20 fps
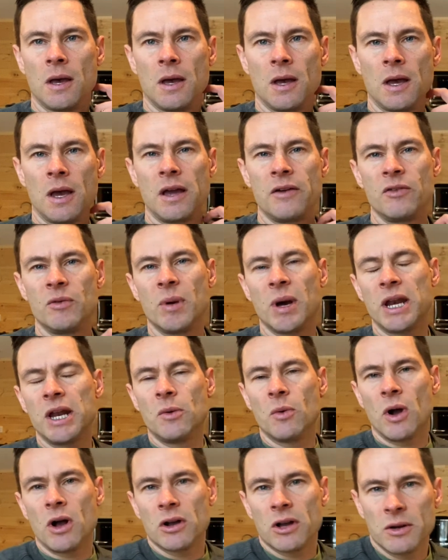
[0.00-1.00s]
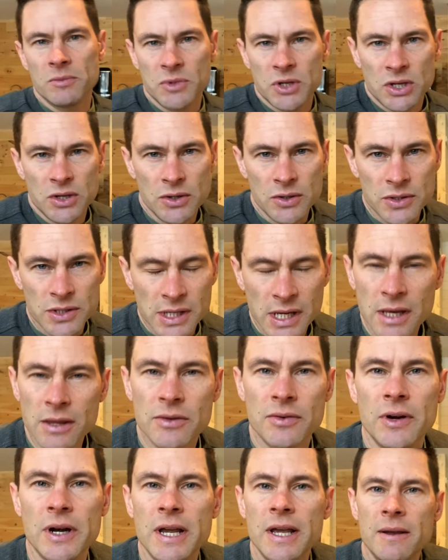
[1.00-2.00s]
Hey everybody, welcome to
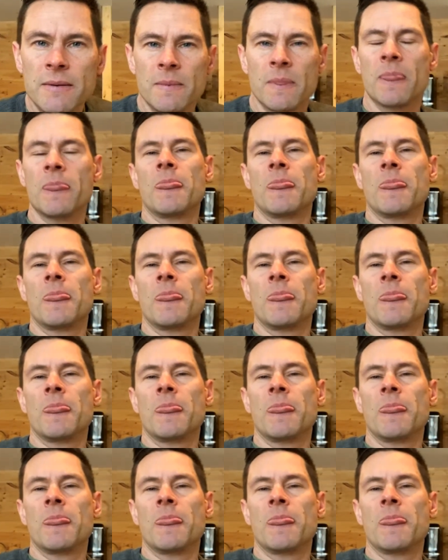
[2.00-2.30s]
C3.